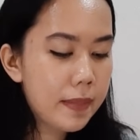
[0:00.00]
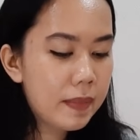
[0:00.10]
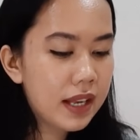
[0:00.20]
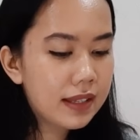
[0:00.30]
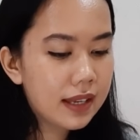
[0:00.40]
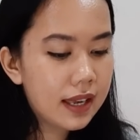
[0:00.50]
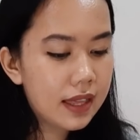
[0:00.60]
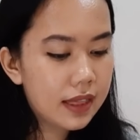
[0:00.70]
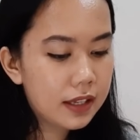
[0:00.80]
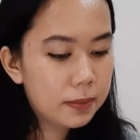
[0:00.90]
I'm not saying
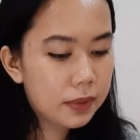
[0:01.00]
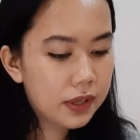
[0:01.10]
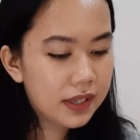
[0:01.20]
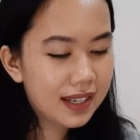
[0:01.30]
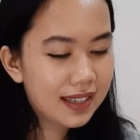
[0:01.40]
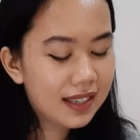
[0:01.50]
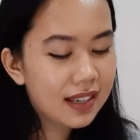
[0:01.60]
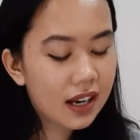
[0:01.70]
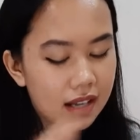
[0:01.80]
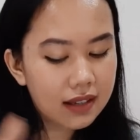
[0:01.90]
that this person is a
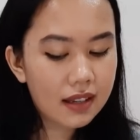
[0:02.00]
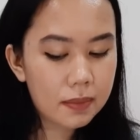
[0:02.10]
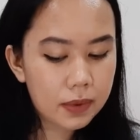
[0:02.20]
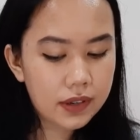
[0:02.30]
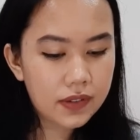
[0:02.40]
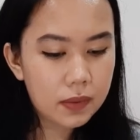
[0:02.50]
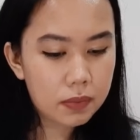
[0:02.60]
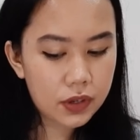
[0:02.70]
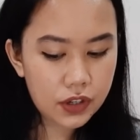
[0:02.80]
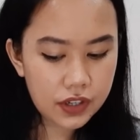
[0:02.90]
toxic person,
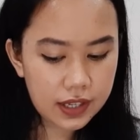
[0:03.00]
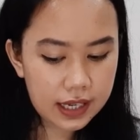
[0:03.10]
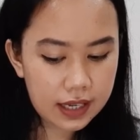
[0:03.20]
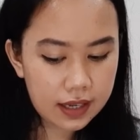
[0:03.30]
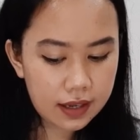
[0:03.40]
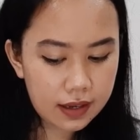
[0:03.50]
but just like,